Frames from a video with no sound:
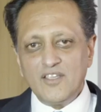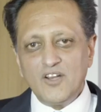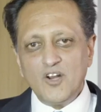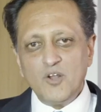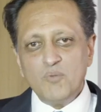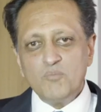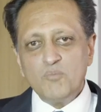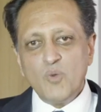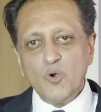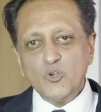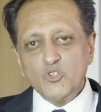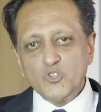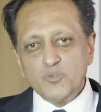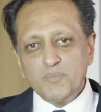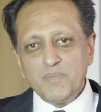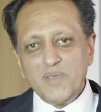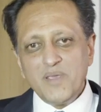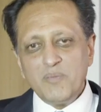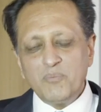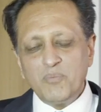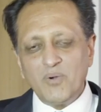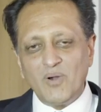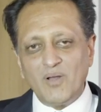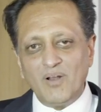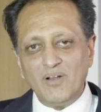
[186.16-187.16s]
You know, most
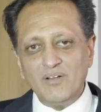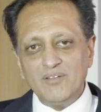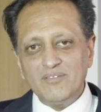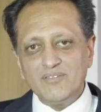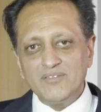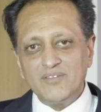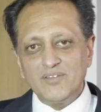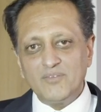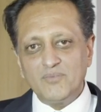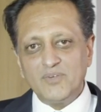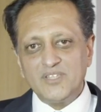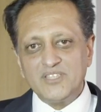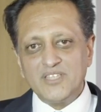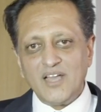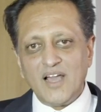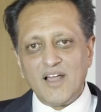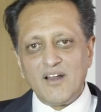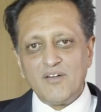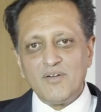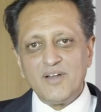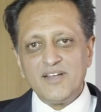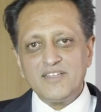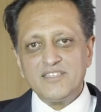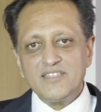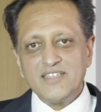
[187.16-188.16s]
people
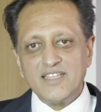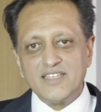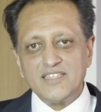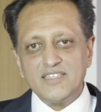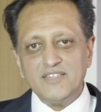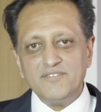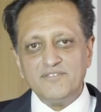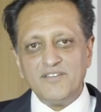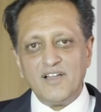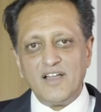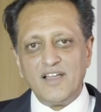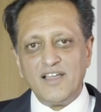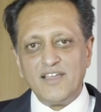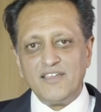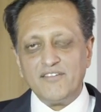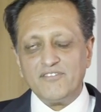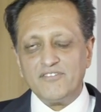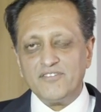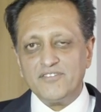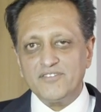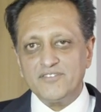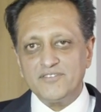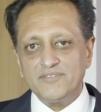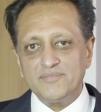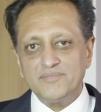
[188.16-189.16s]
retire at 65,
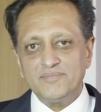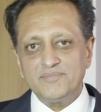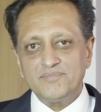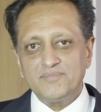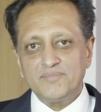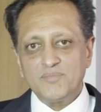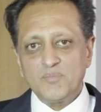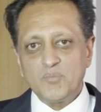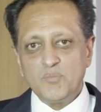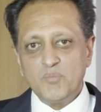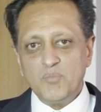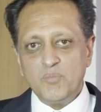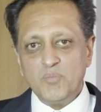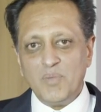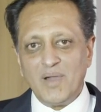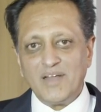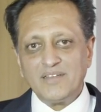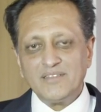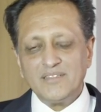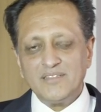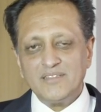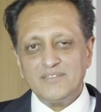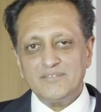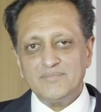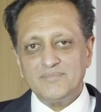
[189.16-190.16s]

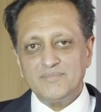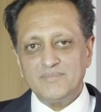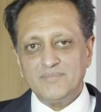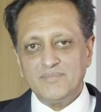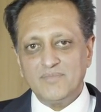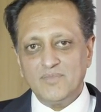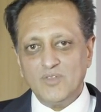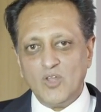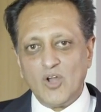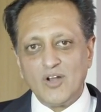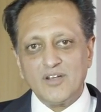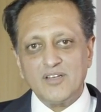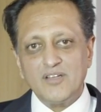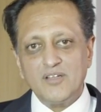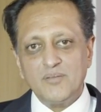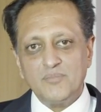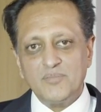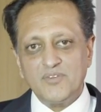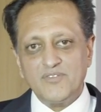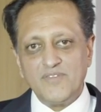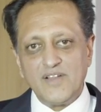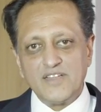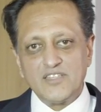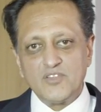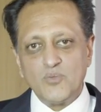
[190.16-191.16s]
but not
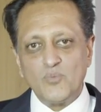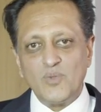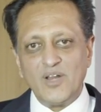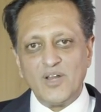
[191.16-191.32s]
Professor